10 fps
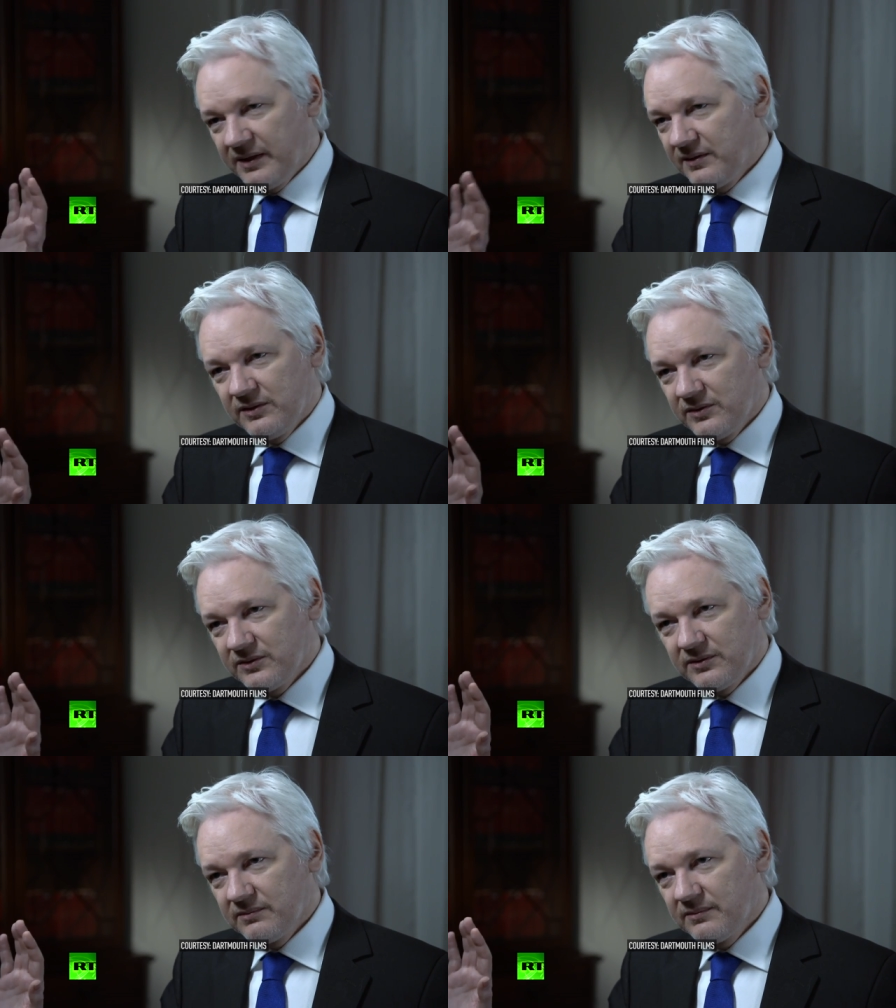they're
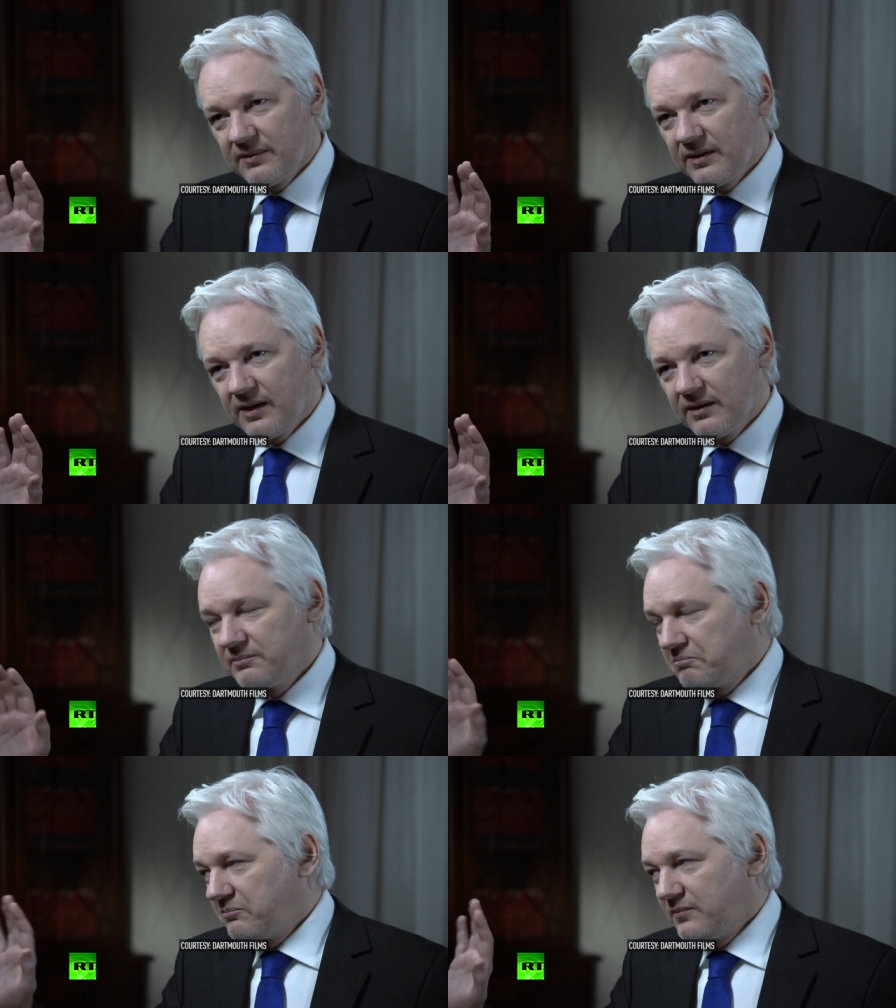just,
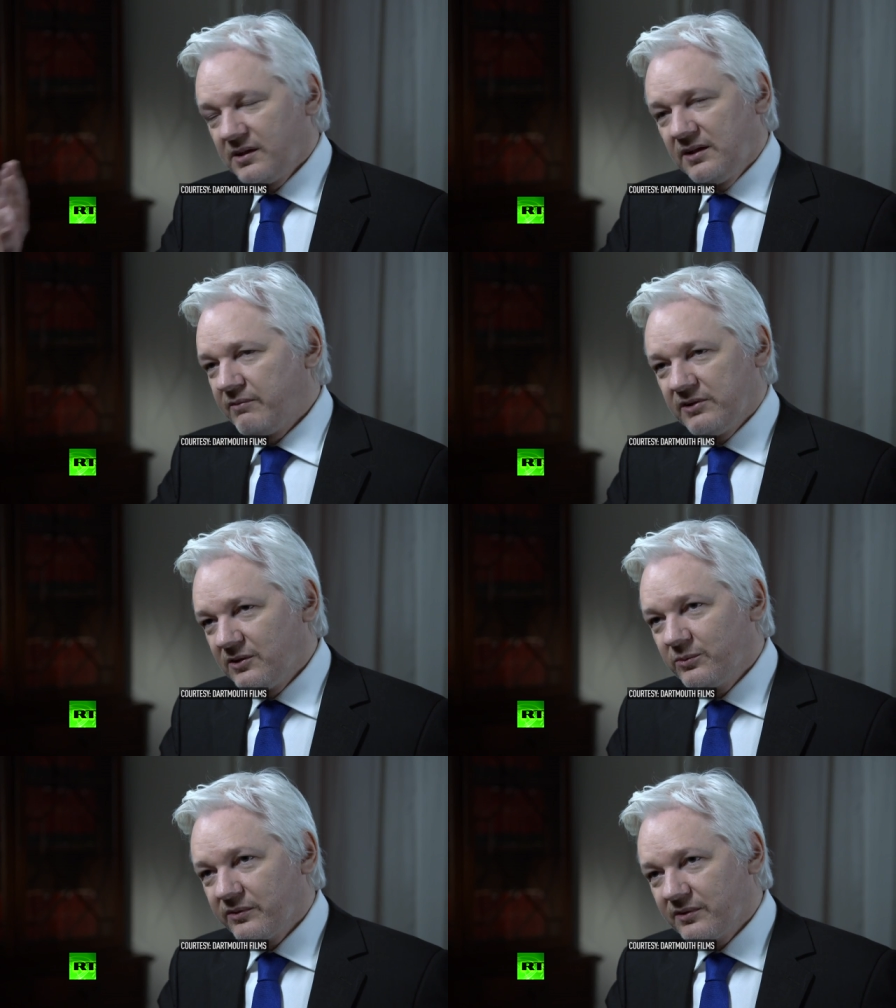can never
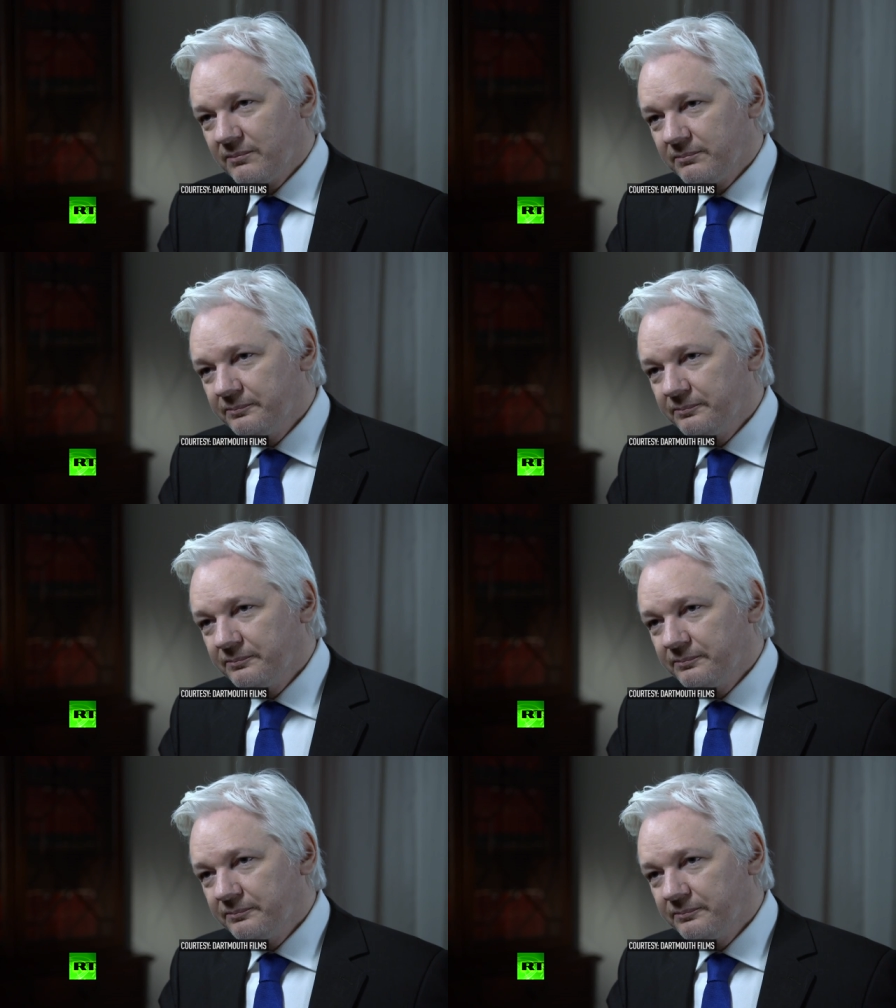deal with them.